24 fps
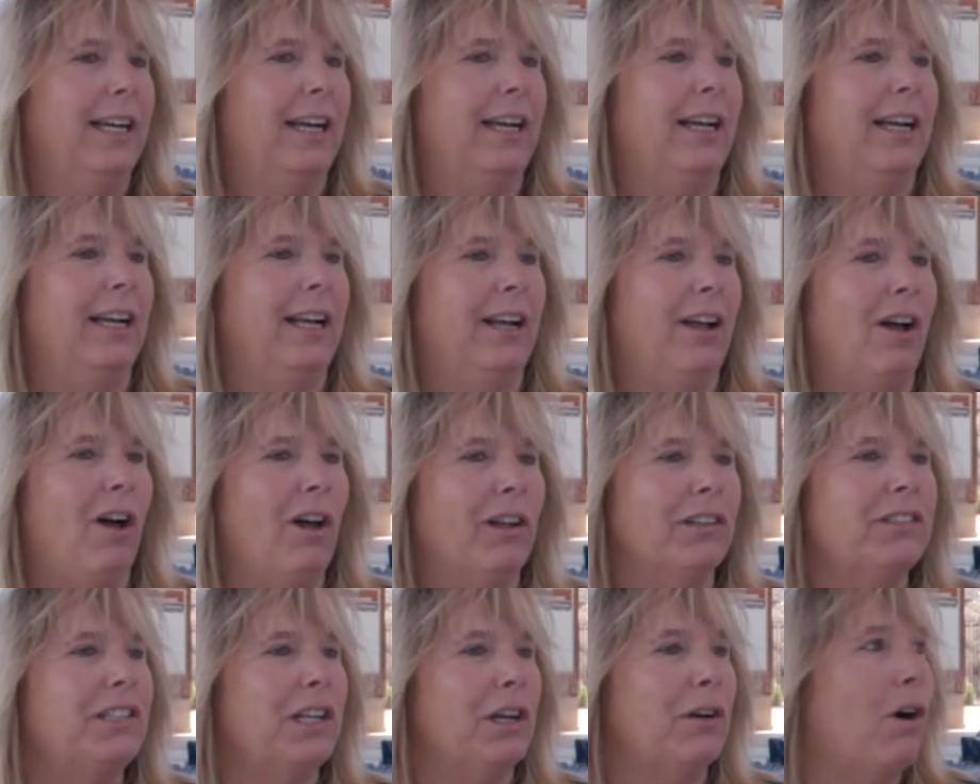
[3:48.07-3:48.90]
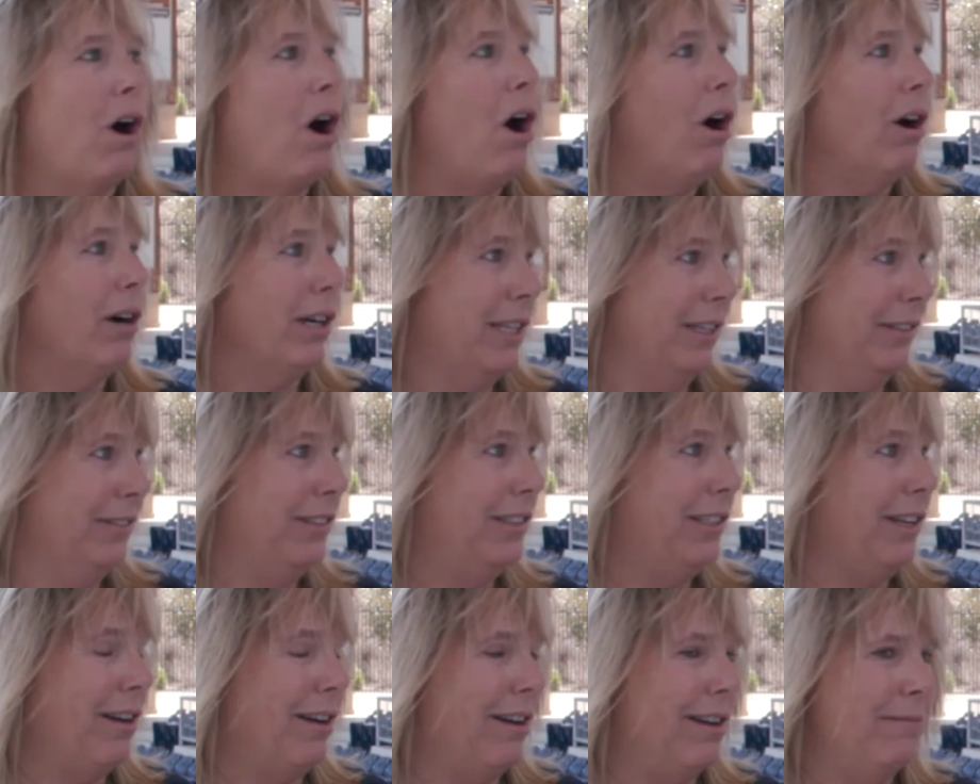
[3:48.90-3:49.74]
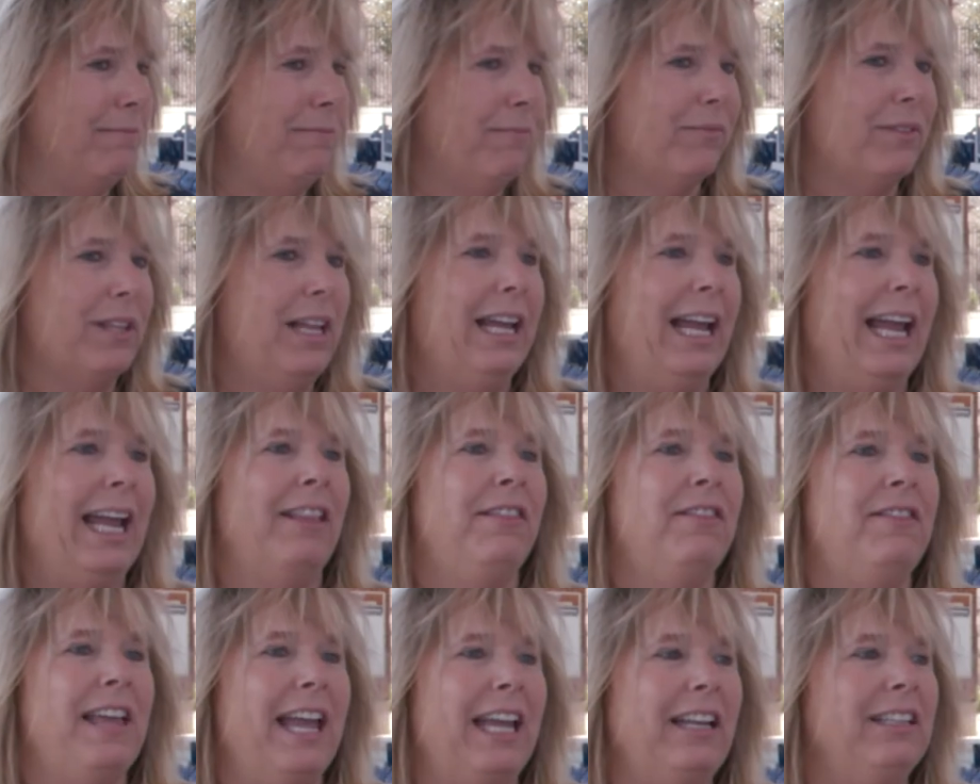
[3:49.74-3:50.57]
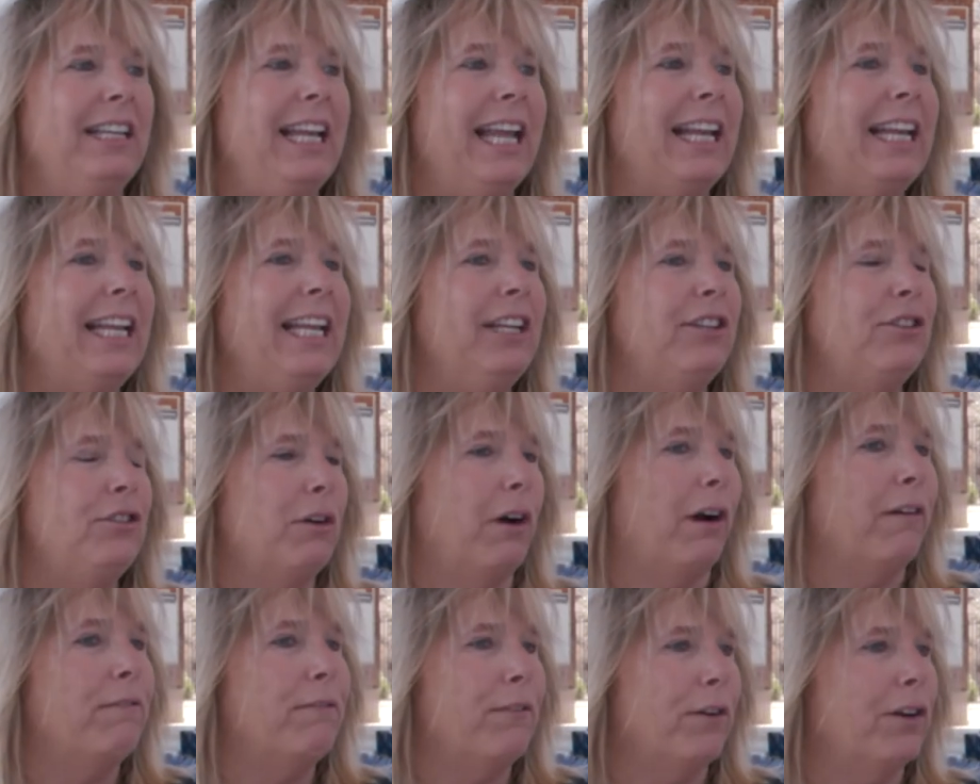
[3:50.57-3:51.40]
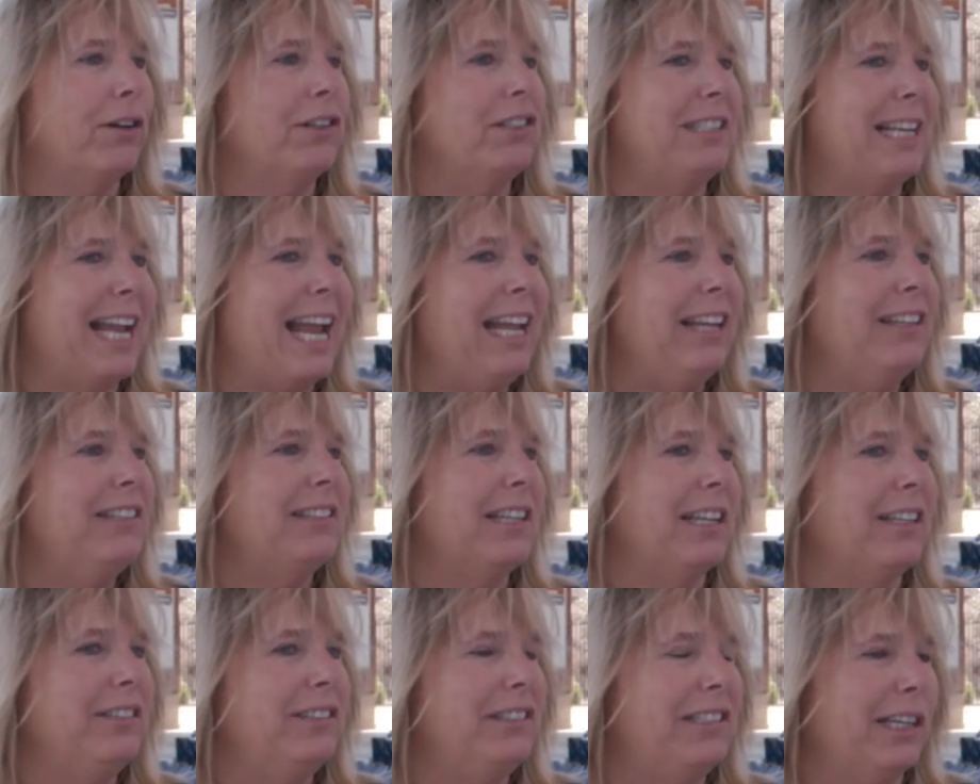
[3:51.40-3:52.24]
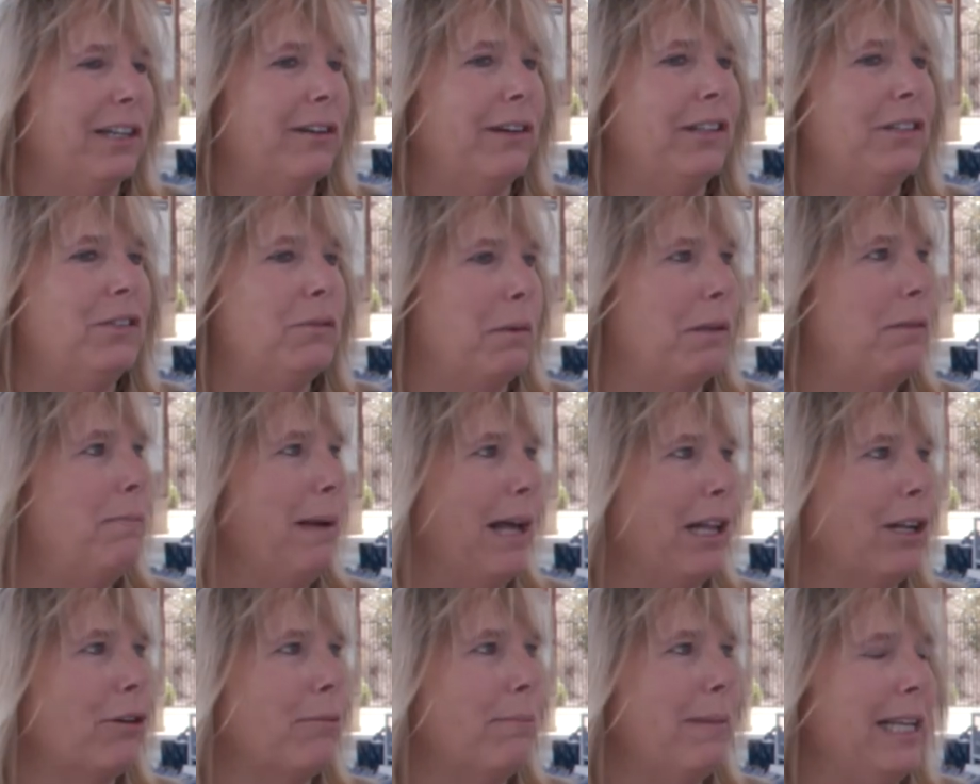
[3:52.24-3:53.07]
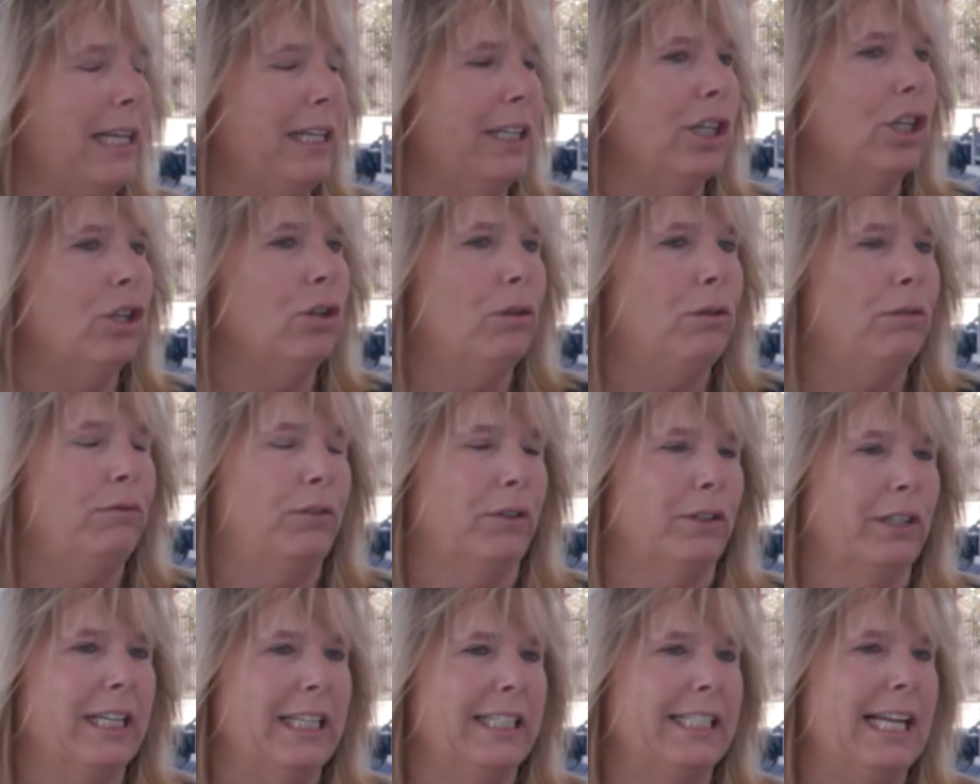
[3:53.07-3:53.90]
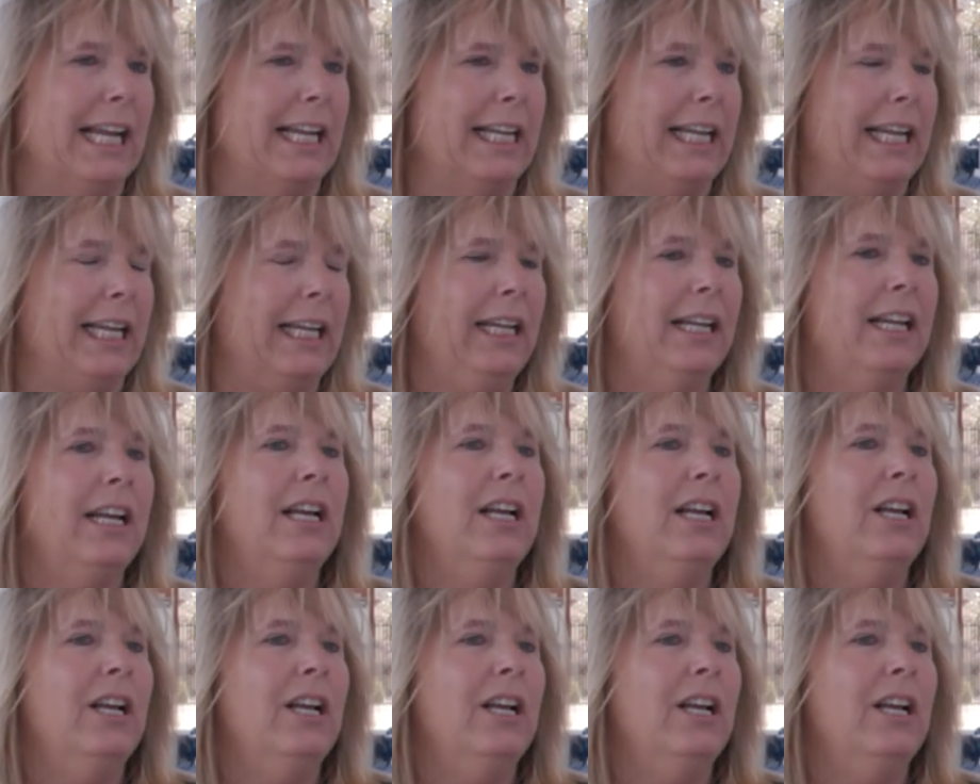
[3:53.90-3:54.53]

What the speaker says: also Arkansas, yeah, and then getting into our first A-Sun series with Bellarmine in Louisville, Kentucky.